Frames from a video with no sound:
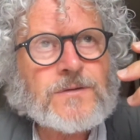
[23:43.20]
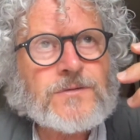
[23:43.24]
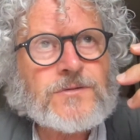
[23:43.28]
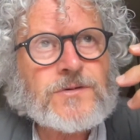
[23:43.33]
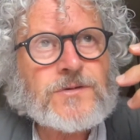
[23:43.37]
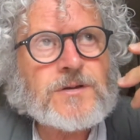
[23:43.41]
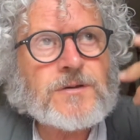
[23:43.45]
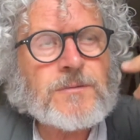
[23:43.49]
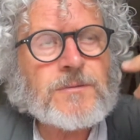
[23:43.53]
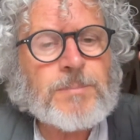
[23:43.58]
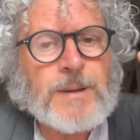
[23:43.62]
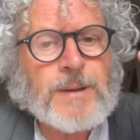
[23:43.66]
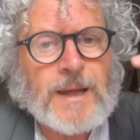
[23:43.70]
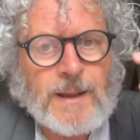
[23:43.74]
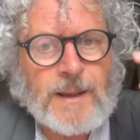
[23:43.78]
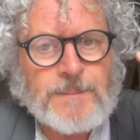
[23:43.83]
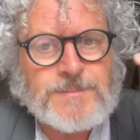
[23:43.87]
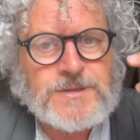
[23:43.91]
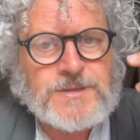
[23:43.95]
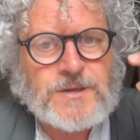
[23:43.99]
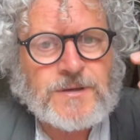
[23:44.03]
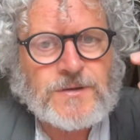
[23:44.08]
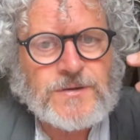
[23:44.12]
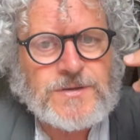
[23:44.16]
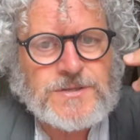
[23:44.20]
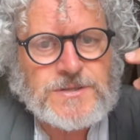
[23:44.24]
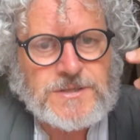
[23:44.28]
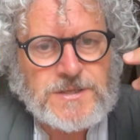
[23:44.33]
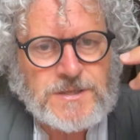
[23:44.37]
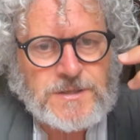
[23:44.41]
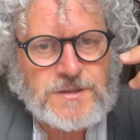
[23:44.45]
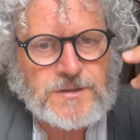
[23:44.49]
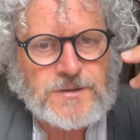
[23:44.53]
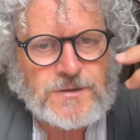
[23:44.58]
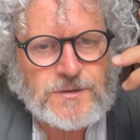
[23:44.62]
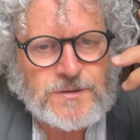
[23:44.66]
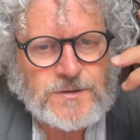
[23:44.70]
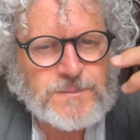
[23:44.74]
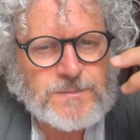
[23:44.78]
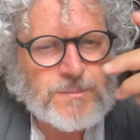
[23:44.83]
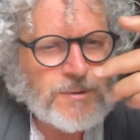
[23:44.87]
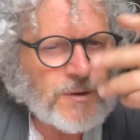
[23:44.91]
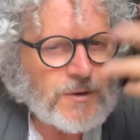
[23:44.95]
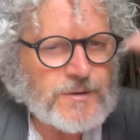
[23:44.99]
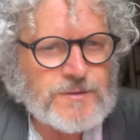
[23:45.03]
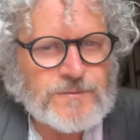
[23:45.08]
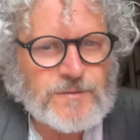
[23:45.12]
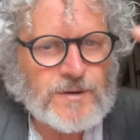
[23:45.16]
didn't perhaps consider as
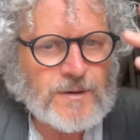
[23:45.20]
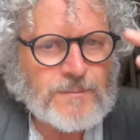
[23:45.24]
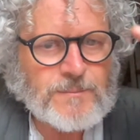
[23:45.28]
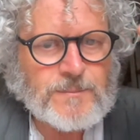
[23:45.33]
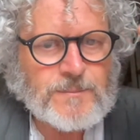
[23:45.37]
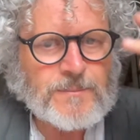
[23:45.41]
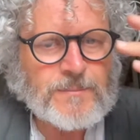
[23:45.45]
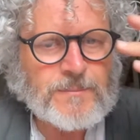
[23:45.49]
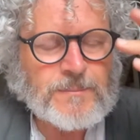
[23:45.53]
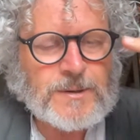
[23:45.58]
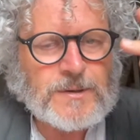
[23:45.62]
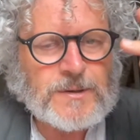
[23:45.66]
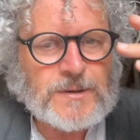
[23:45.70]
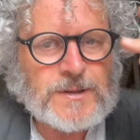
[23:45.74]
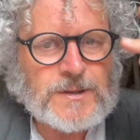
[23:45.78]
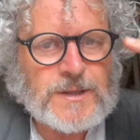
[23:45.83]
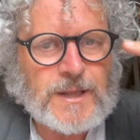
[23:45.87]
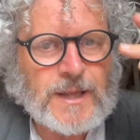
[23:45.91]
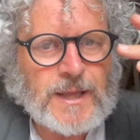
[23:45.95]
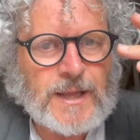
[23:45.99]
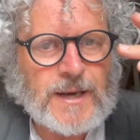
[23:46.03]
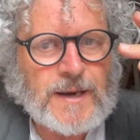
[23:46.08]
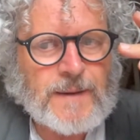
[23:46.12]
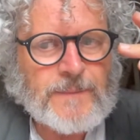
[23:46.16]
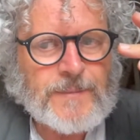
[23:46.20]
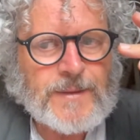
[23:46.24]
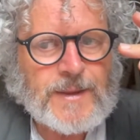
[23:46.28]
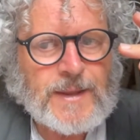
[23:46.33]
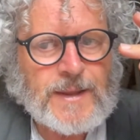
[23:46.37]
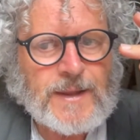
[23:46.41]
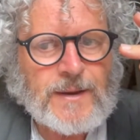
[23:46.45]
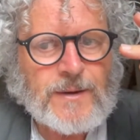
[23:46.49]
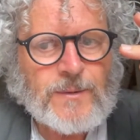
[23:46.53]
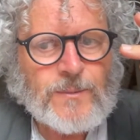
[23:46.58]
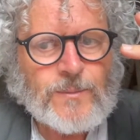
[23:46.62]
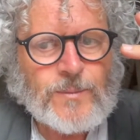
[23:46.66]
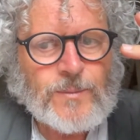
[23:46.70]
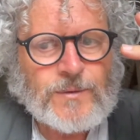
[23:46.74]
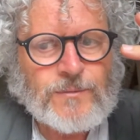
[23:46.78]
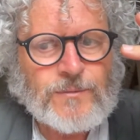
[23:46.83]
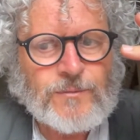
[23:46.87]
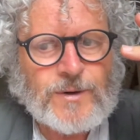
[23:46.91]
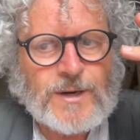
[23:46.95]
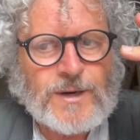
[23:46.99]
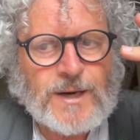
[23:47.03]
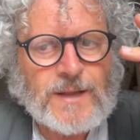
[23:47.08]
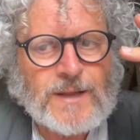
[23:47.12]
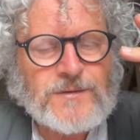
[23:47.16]
part of our milk line, we
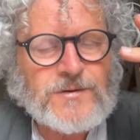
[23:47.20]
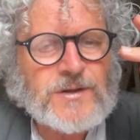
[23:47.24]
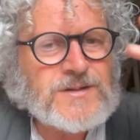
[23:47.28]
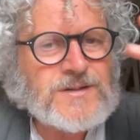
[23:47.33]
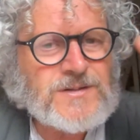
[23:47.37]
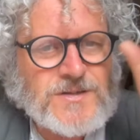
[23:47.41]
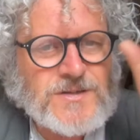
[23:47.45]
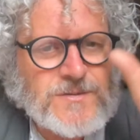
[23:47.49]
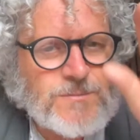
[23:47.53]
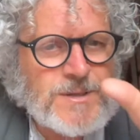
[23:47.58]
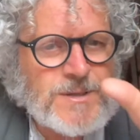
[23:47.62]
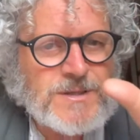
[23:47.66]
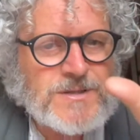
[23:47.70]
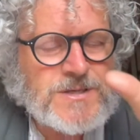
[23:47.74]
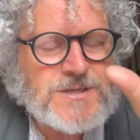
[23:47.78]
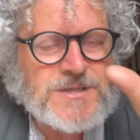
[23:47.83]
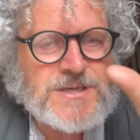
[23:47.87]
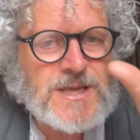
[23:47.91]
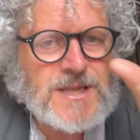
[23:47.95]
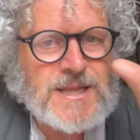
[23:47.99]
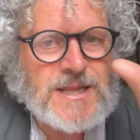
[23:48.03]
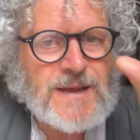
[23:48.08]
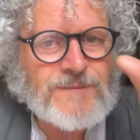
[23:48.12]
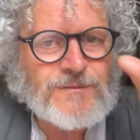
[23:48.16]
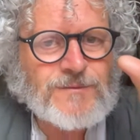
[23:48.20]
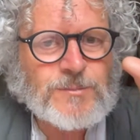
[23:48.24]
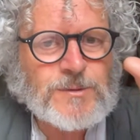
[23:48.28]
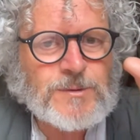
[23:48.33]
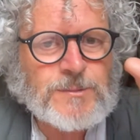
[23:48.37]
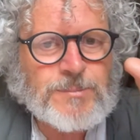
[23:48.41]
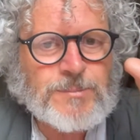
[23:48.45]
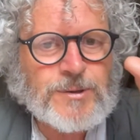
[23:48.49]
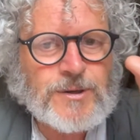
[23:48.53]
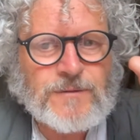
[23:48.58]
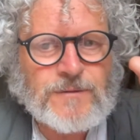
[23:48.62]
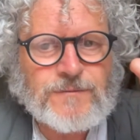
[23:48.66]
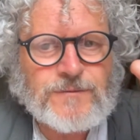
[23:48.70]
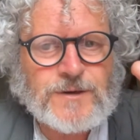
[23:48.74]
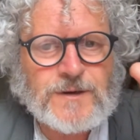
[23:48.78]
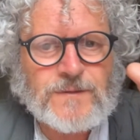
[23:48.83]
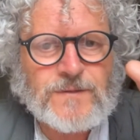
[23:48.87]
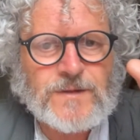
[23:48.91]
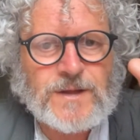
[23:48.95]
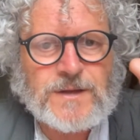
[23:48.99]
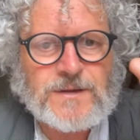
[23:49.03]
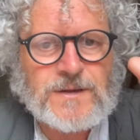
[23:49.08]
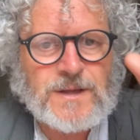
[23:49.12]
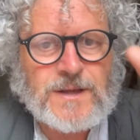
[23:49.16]
realize, and it doesn't mean to say they have to be
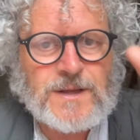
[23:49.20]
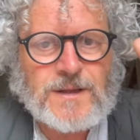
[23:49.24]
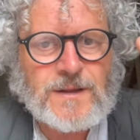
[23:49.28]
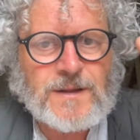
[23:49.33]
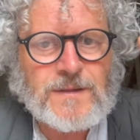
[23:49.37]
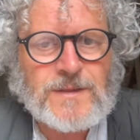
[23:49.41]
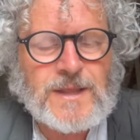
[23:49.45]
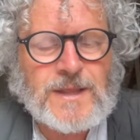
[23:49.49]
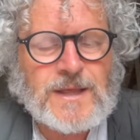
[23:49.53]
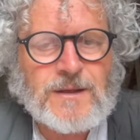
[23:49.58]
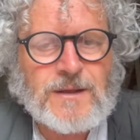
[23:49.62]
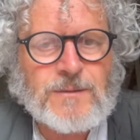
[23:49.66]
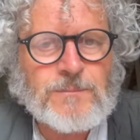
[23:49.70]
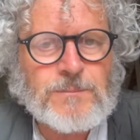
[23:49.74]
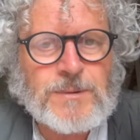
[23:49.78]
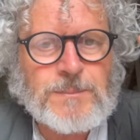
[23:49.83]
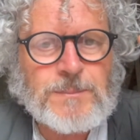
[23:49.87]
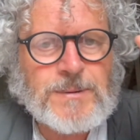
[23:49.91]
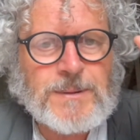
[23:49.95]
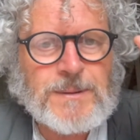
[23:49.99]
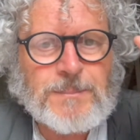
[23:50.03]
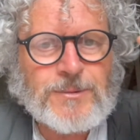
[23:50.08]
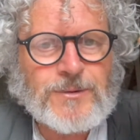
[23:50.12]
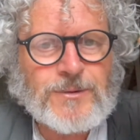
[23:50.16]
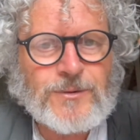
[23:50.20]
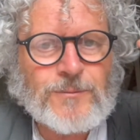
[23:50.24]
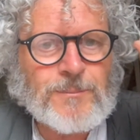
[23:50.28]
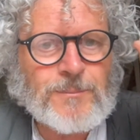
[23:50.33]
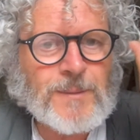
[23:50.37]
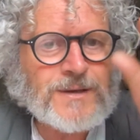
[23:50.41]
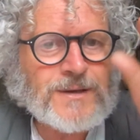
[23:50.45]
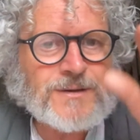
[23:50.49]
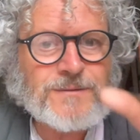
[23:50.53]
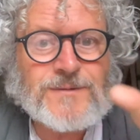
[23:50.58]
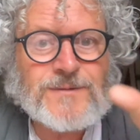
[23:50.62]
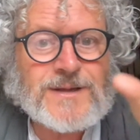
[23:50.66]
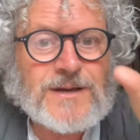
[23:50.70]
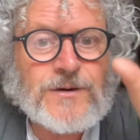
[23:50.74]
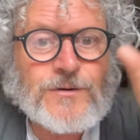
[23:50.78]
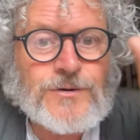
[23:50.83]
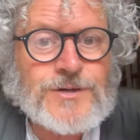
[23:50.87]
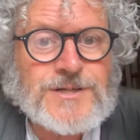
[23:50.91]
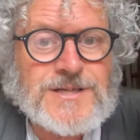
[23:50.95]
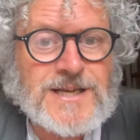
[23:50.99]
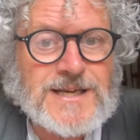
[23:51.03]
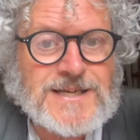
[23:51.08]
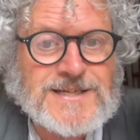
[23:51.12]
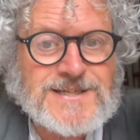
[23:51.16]
perfect. They can be people who might have
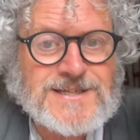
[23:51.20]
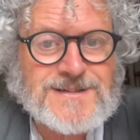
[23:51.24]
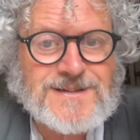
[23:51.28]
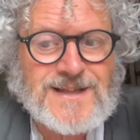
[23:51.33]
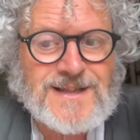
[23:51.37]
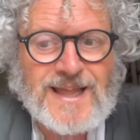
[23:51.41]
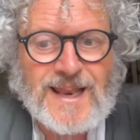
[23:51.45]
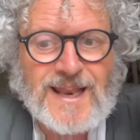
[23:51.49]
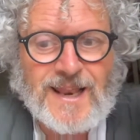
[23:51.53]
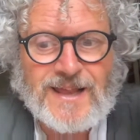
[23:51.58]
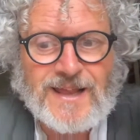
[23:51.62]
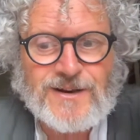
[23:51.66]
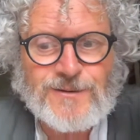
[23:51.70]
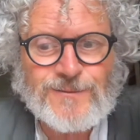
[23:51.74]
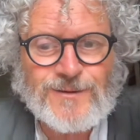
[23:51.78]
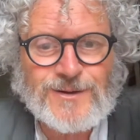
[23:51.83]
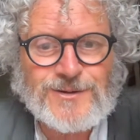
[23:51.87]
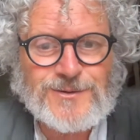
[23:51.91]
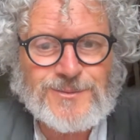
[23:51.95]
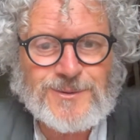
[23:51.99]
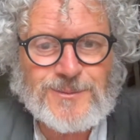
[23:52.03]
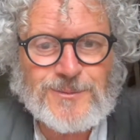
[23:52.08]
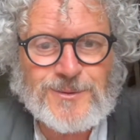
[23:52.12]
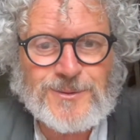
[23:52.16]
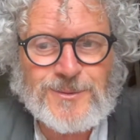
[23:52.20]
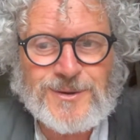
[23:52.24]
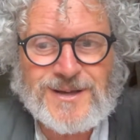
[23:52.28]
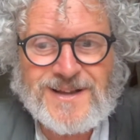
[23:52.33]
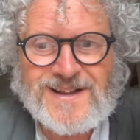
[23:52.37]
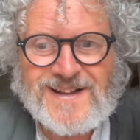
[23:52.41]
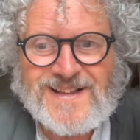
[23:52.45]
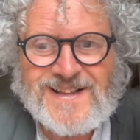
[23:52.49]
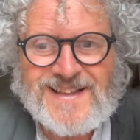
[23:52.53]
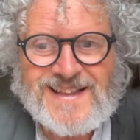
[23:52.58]
irritated the hell out of us when we were